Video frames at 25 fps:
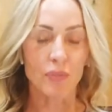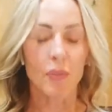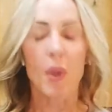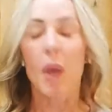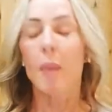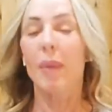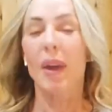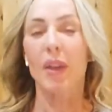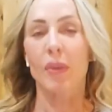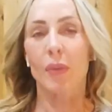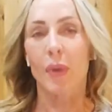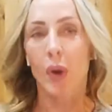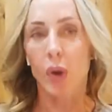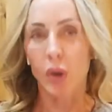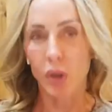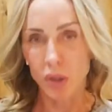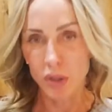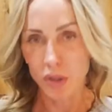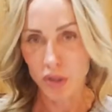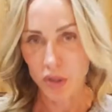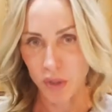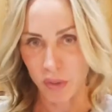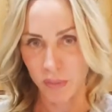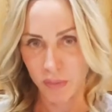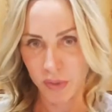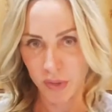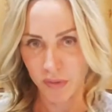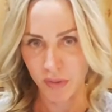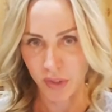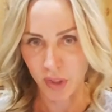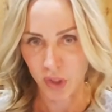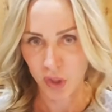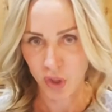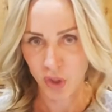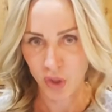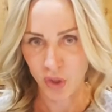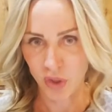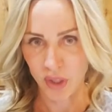By the way, all the Zooms are
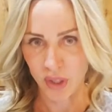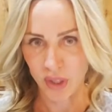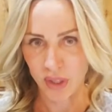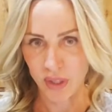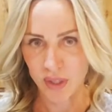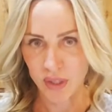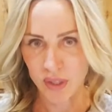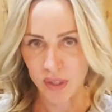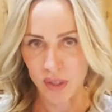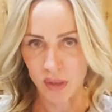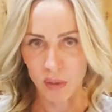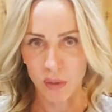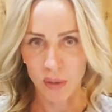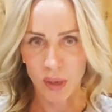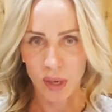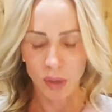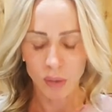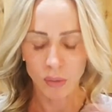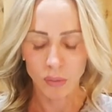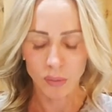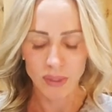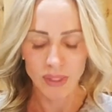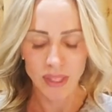recorded, so I always